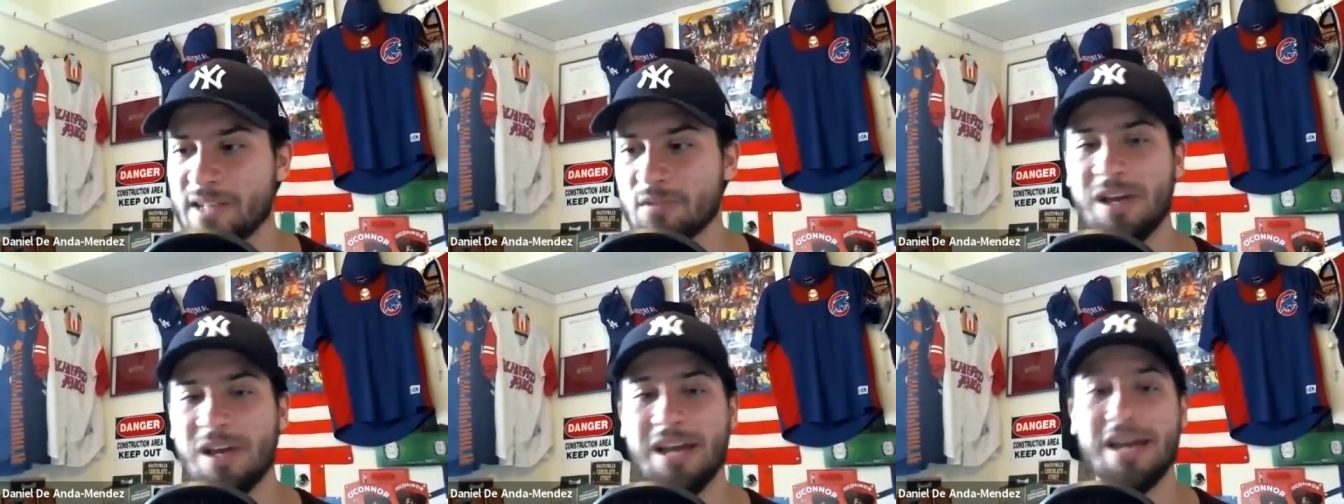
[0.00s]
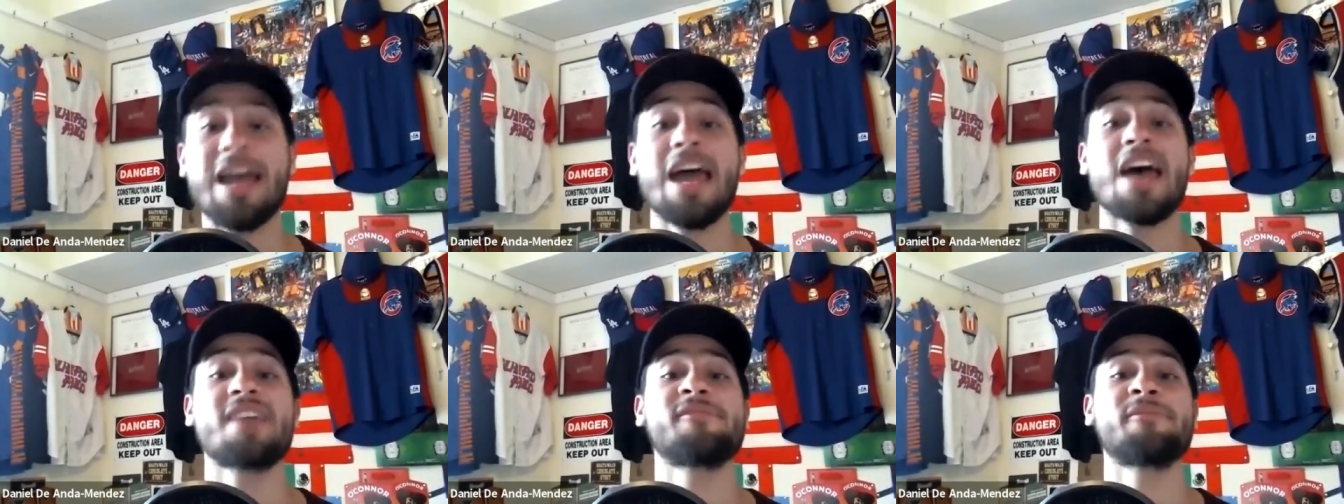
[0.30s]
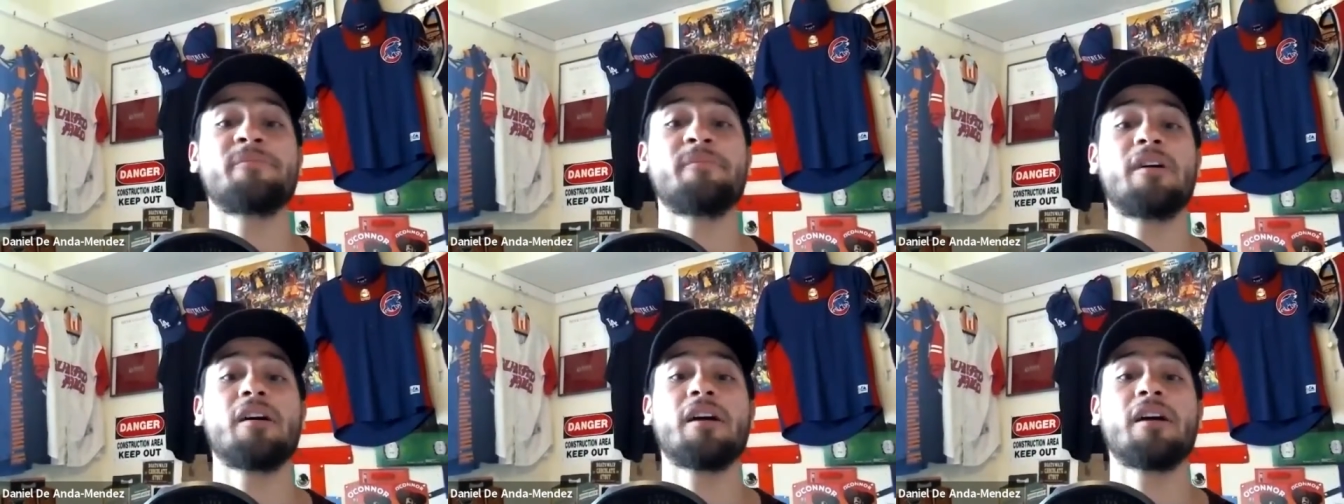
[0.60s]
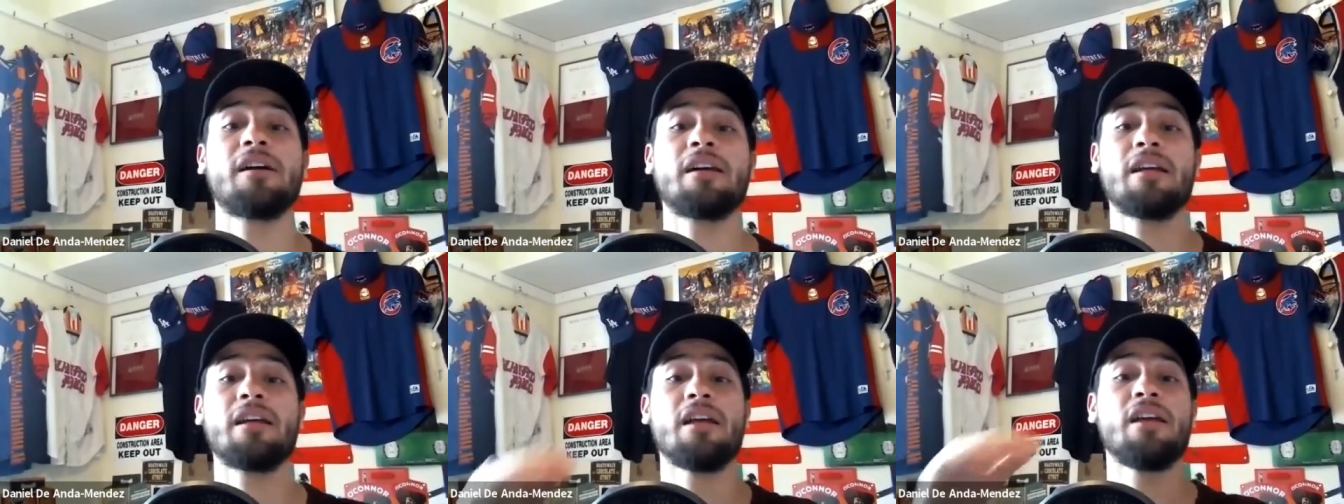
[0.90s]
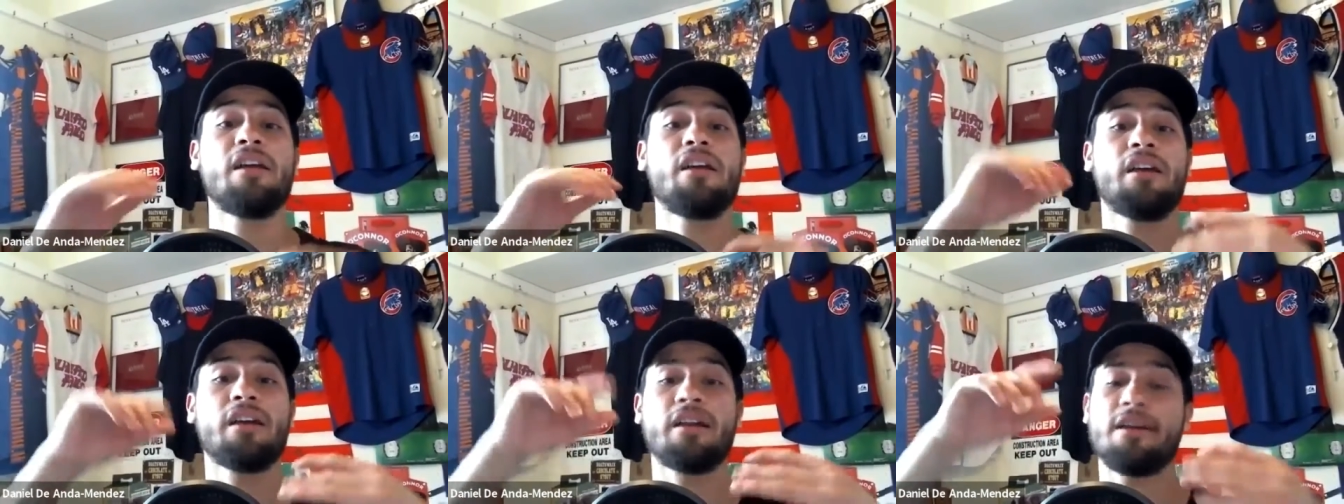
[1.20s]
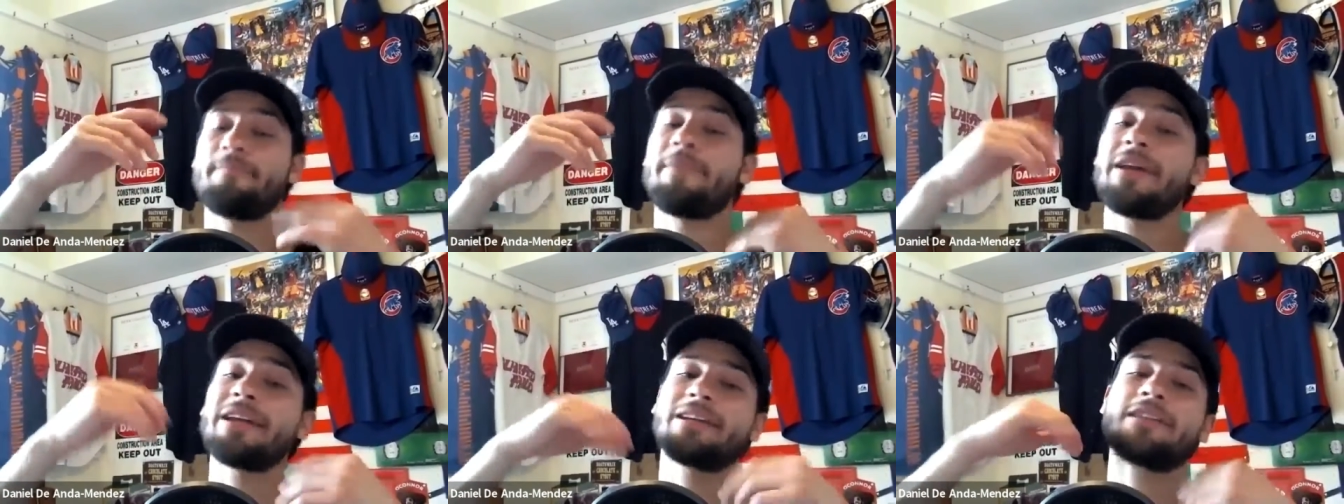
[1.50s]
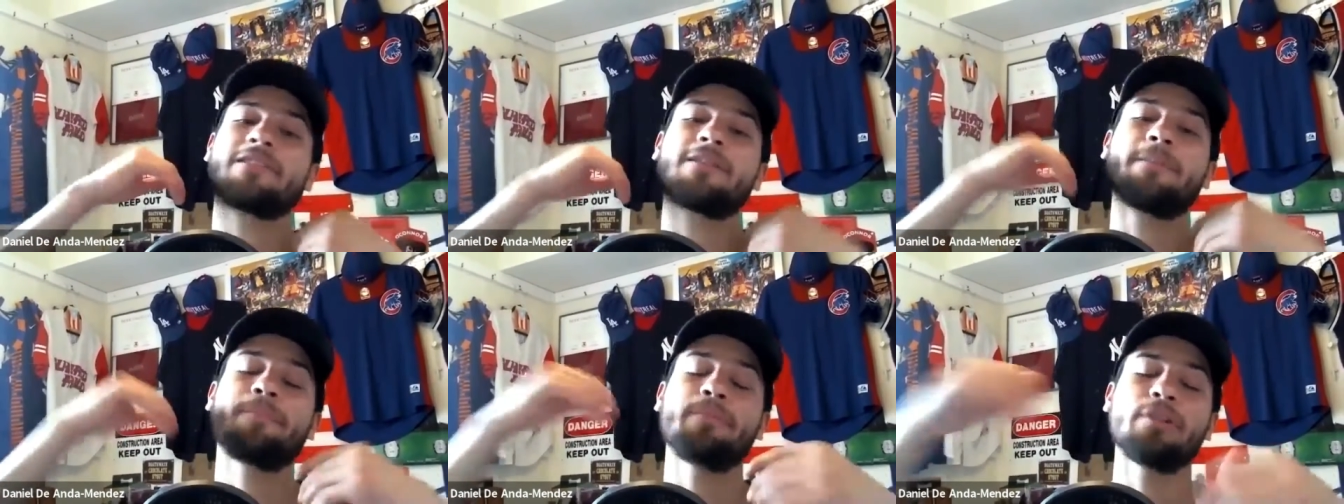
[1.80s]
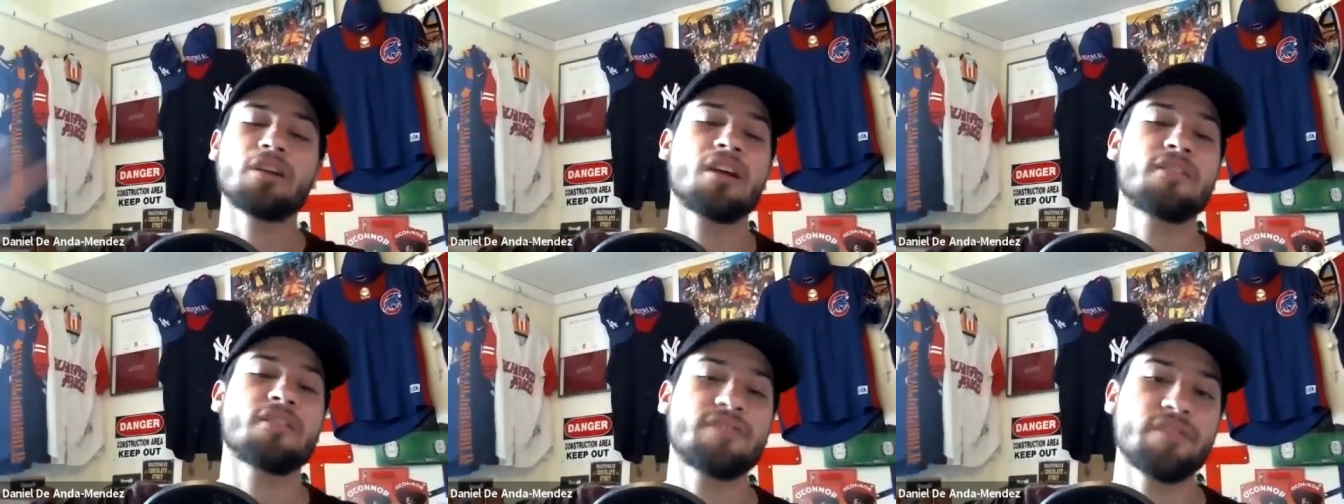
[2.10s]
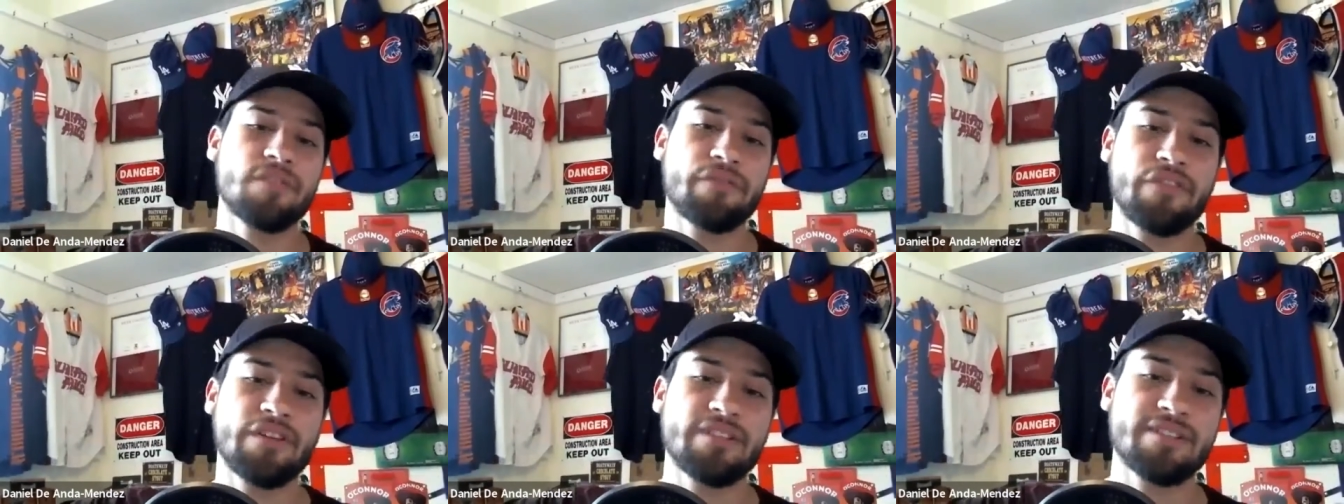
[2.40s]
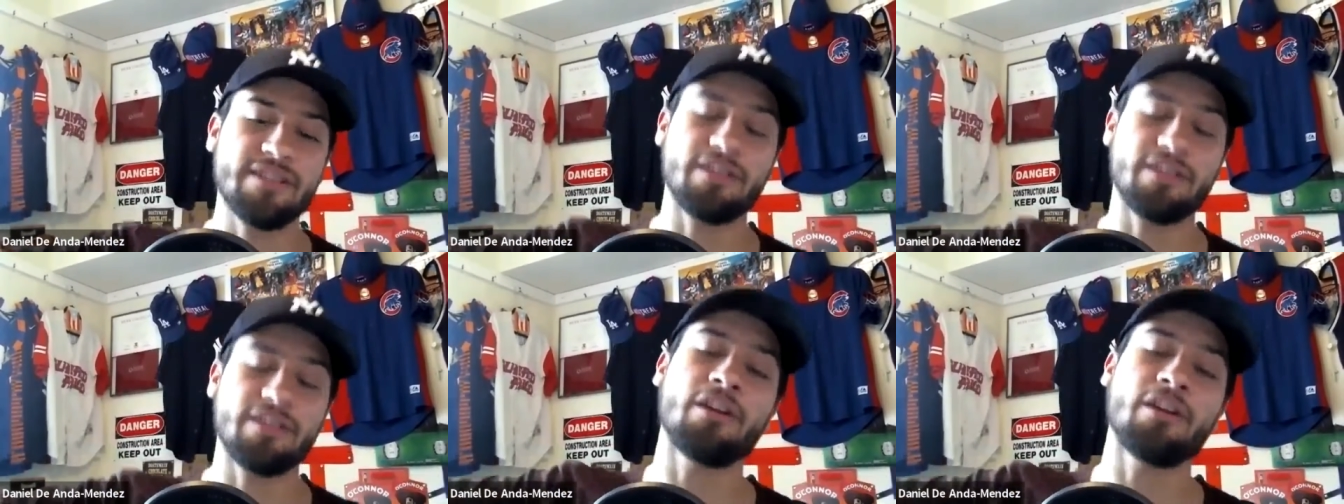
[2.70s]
That's why I have them making the playoffs if